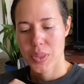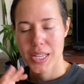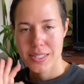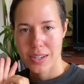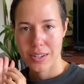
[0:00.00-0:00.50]

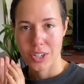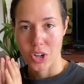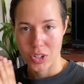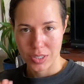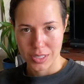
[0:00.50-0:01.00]
That's our
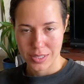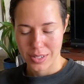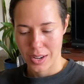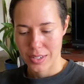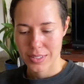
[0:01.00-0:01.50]
current
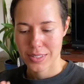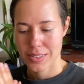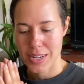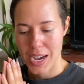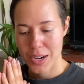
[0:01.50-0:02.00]
state.
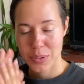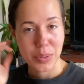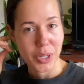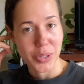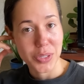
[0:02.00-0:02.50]
Now
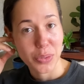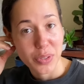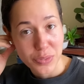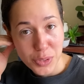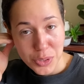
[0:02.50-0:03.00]
we're going to our
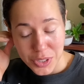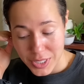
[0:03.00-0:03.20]
future